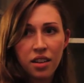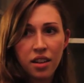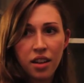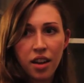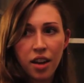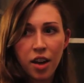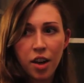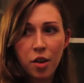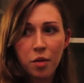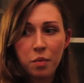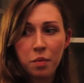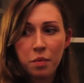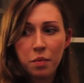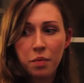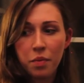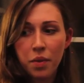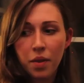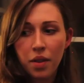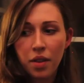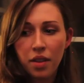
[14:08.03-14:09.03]

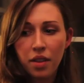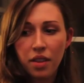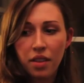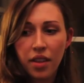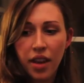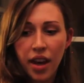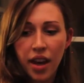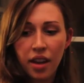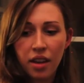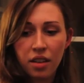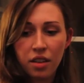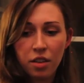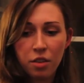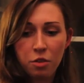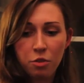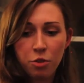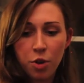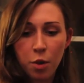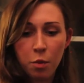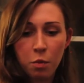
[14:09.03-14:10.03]
that
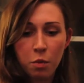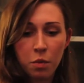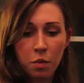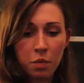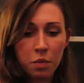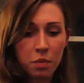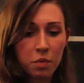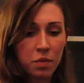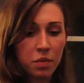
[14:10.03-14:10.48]
from